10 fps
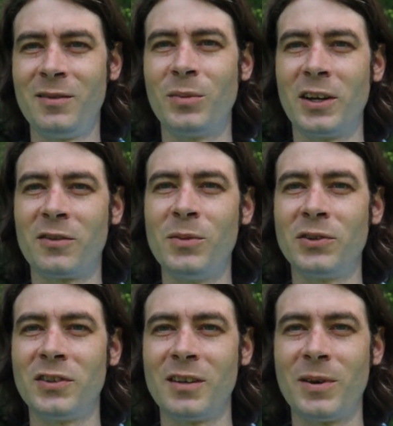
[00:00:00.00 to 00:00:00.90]
But it's
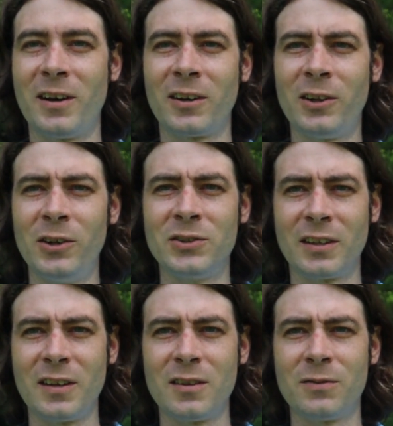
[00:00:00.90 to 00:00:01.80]
mostly about
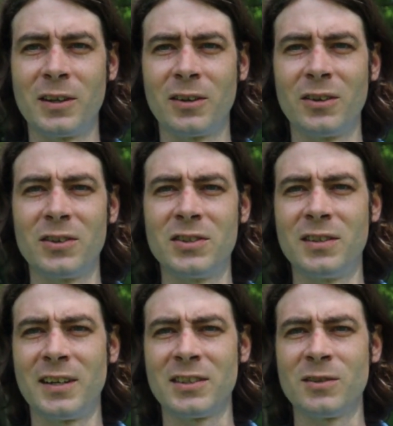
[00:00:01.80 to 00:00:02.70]
closing these fingers,
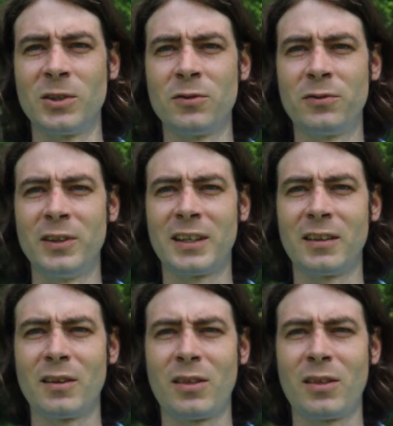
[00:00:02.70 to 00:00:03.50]
not so much flicking the